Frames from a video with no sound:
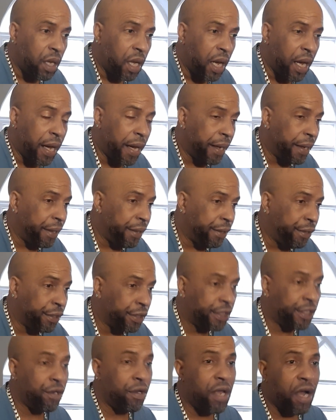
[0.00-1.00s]
And you
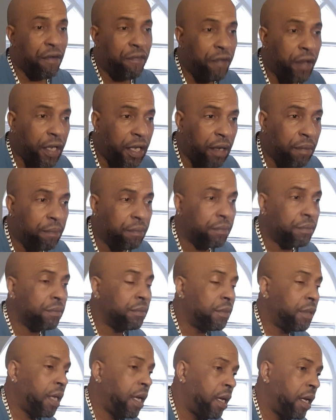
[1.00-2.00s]
see how it affect him
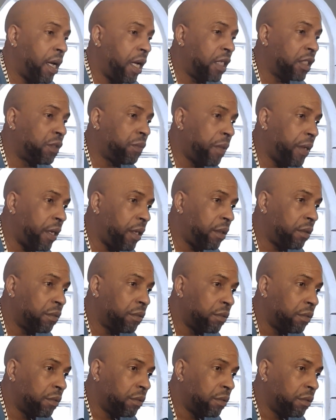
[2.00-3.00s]
as well,
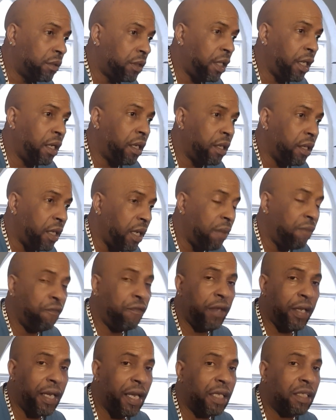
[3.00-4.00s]
till him we
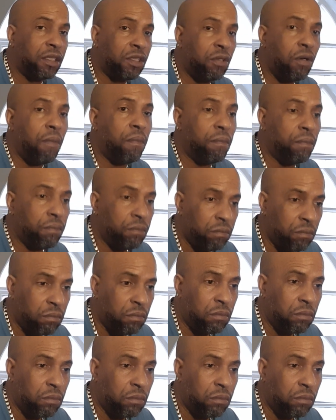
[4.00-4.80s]
get something,